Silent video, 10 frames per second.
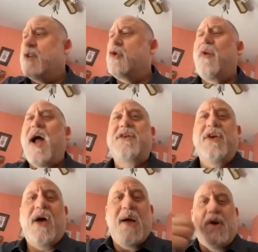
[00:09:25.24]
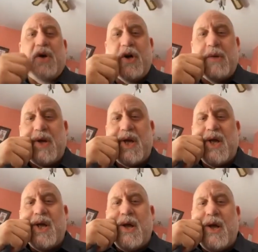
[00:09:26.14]
kratom, a herb
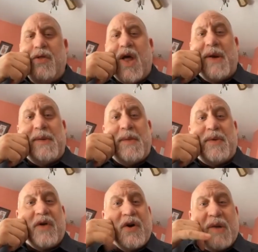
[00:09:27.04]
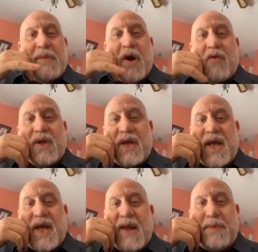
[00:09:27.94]
not many people have heard about really
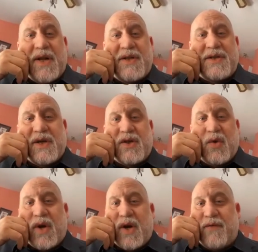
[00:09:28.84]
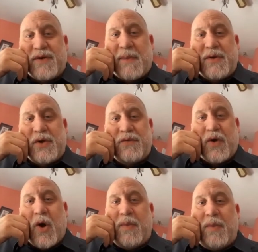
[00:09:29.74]
yet, but it's a wonderful substitute
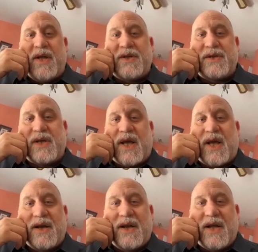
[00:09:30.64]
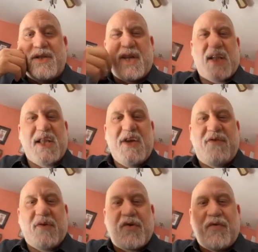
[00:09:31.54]
for opiates. And it's like a leaf
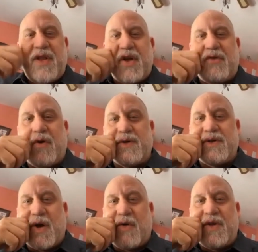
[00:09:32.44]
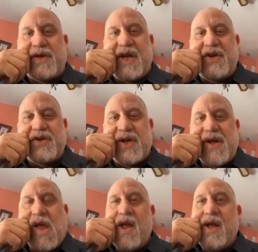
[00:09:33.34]
from a tree that grows in Southeast Asia.
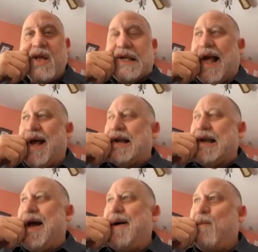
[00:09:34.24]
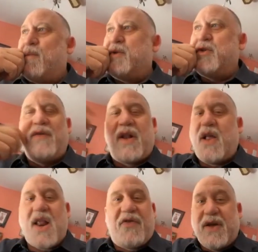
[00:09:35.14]
And so I've got a
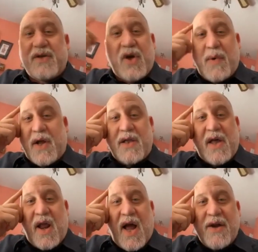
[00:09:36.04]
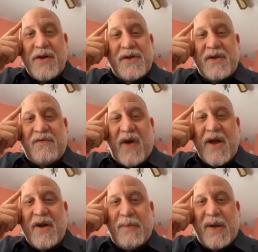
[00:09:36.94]
lot of things going on, a lot of irons in the
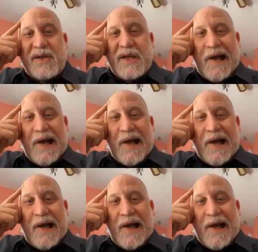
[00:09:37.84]
fire, but